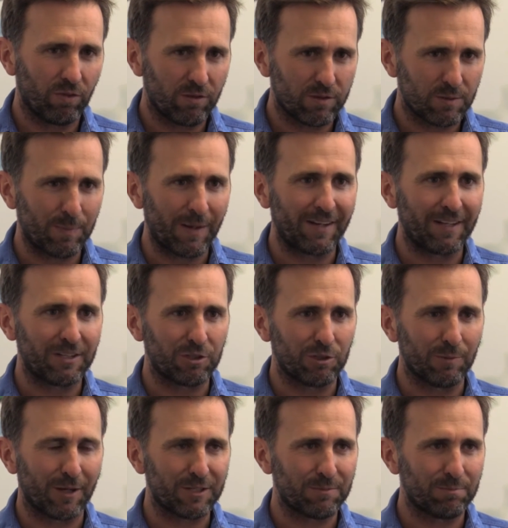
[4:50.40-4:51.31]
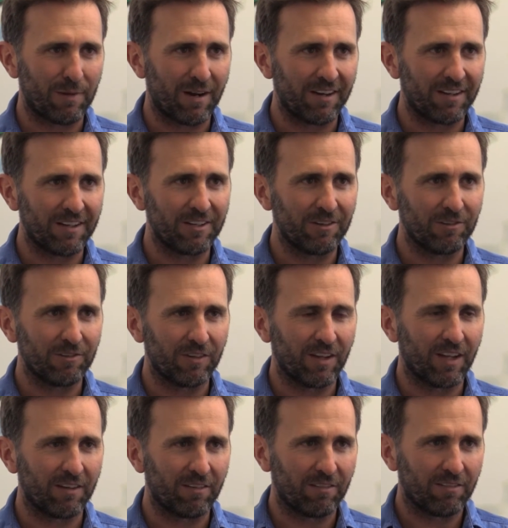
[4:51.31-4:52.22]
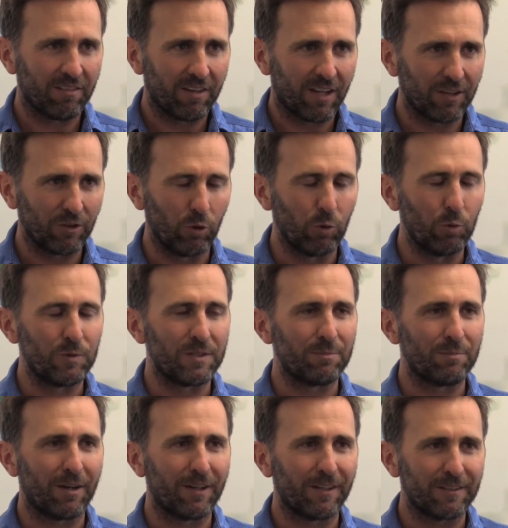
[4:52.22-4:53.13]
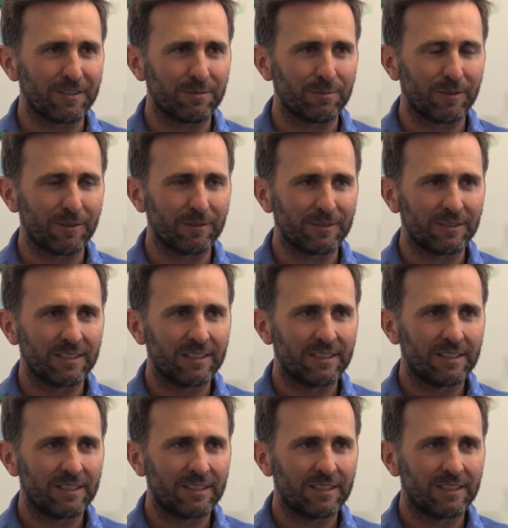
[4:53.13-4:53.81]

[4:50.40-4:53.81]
spending too much money on and losing money, I suppose.